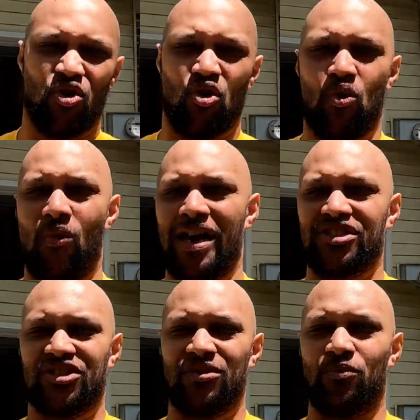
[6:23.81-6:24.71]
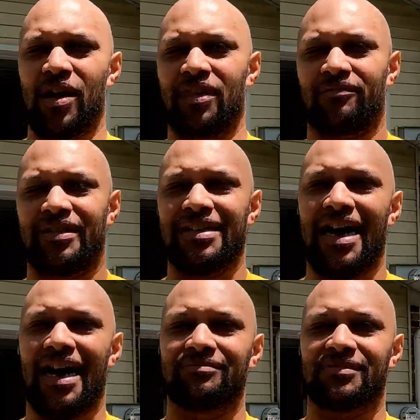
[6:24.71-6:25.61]
question whether or
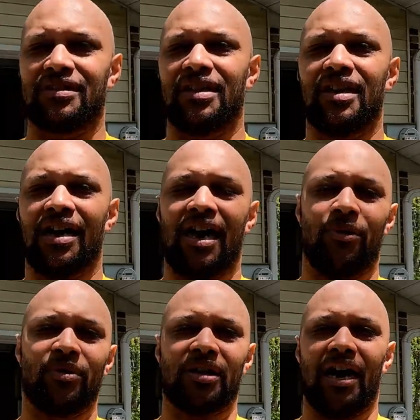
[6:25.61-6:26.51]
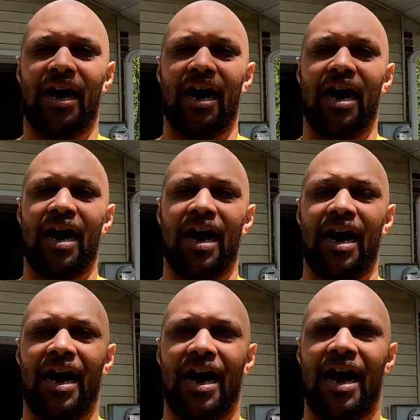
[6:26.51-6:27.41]
not I want to
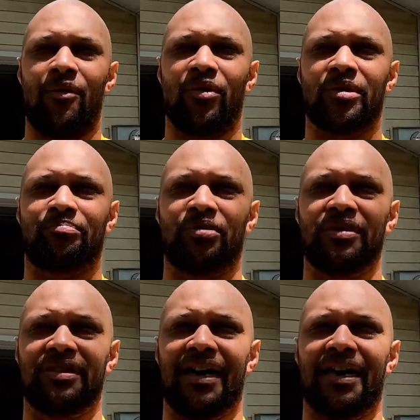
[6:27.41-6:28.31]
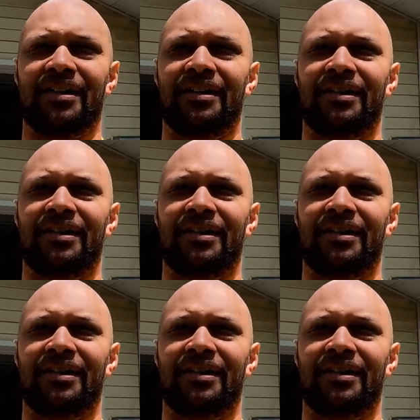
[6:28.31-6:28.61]
put that